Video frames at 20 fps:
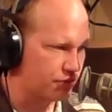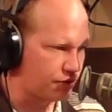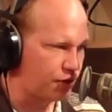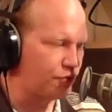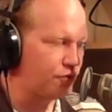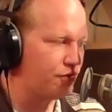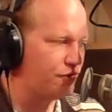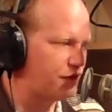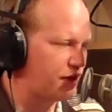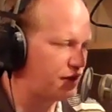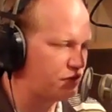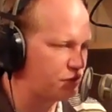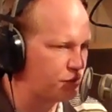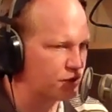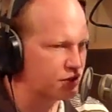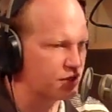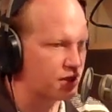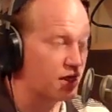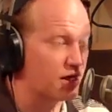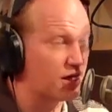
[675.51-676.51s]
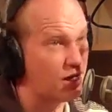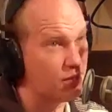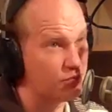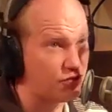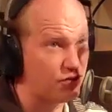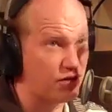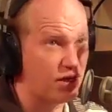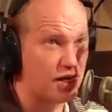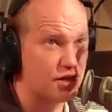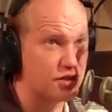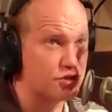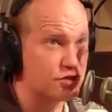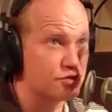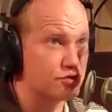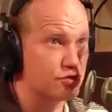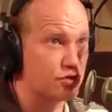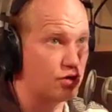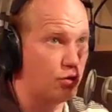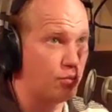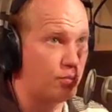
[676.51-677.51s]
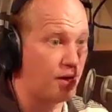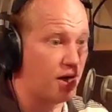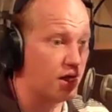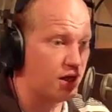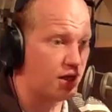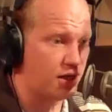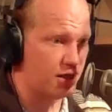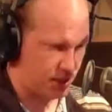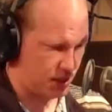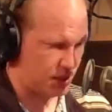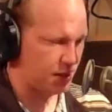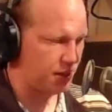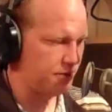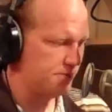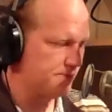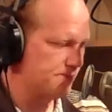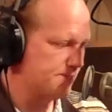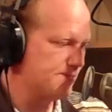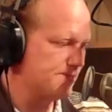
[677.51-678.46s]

go to facebook.com slash opalaholla,